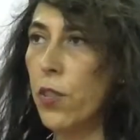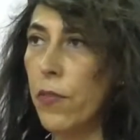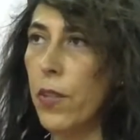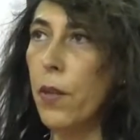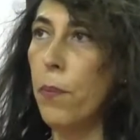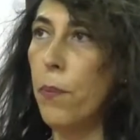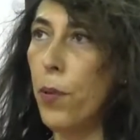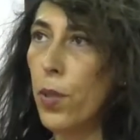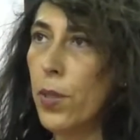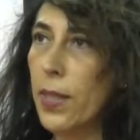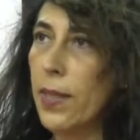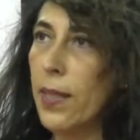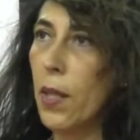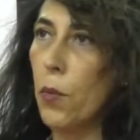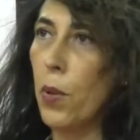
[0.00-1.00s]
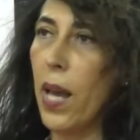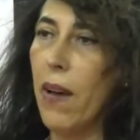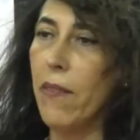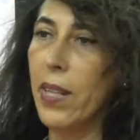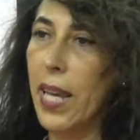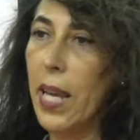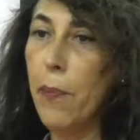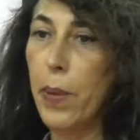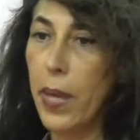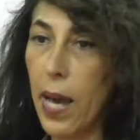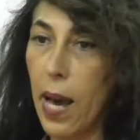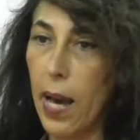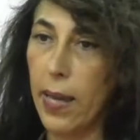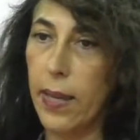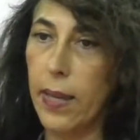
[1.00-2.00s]
very important that we have an
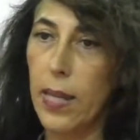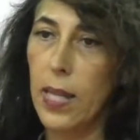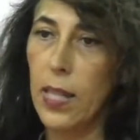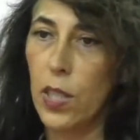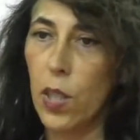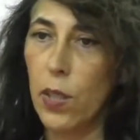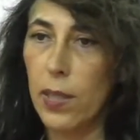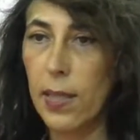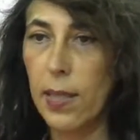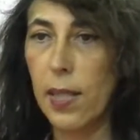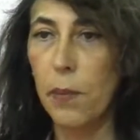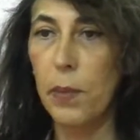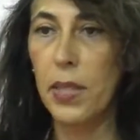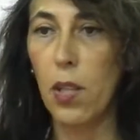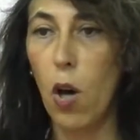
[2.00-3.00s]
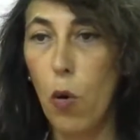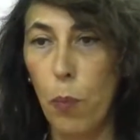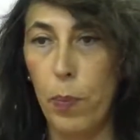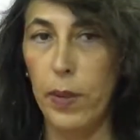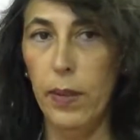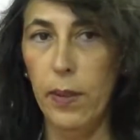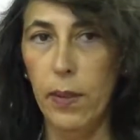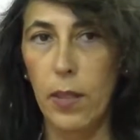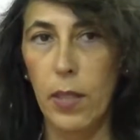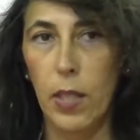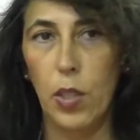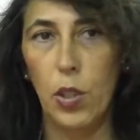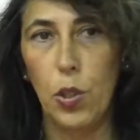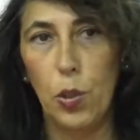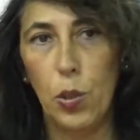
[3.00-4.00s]
API. So the system is open
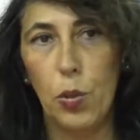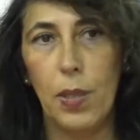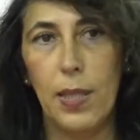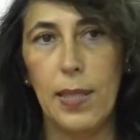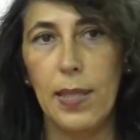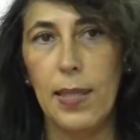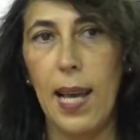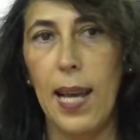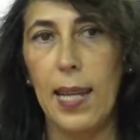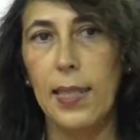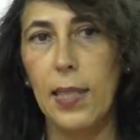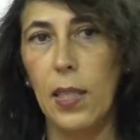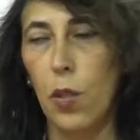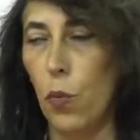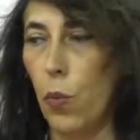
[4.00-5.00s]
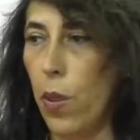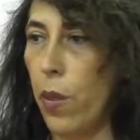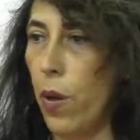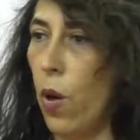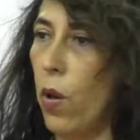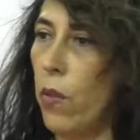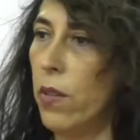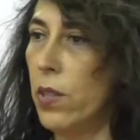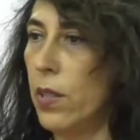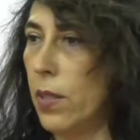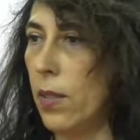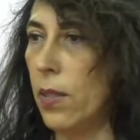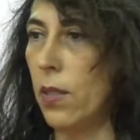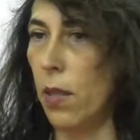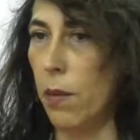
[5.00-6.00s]
to transact with other
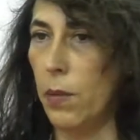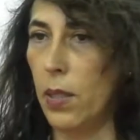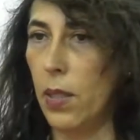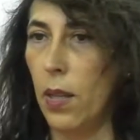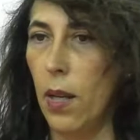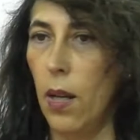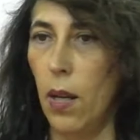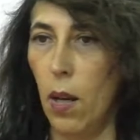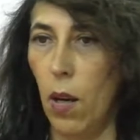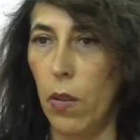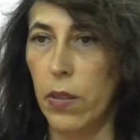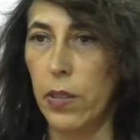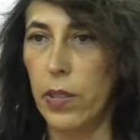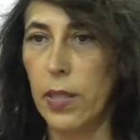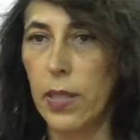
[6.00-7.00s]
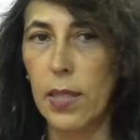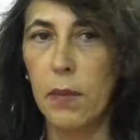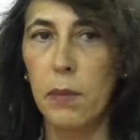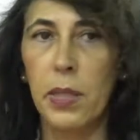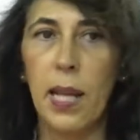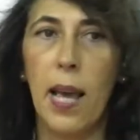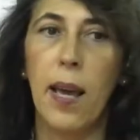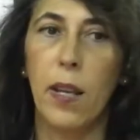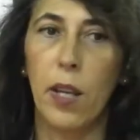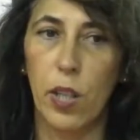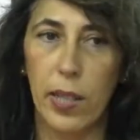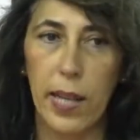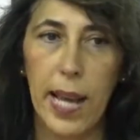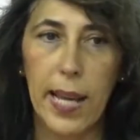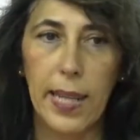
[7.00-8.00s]
systems. Other systems can
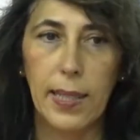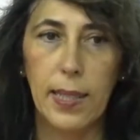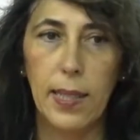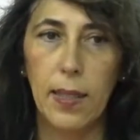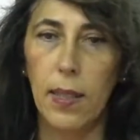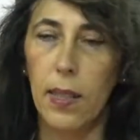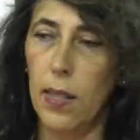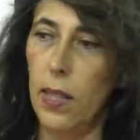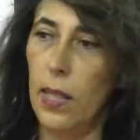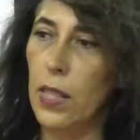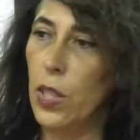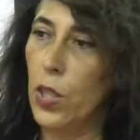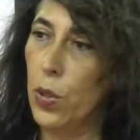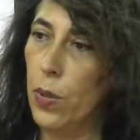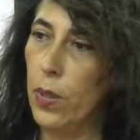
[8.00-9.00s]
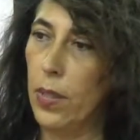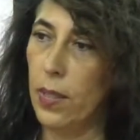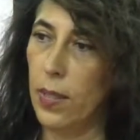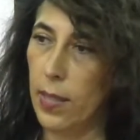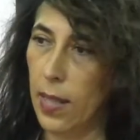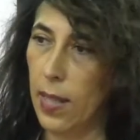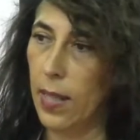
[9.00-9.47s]
connect into this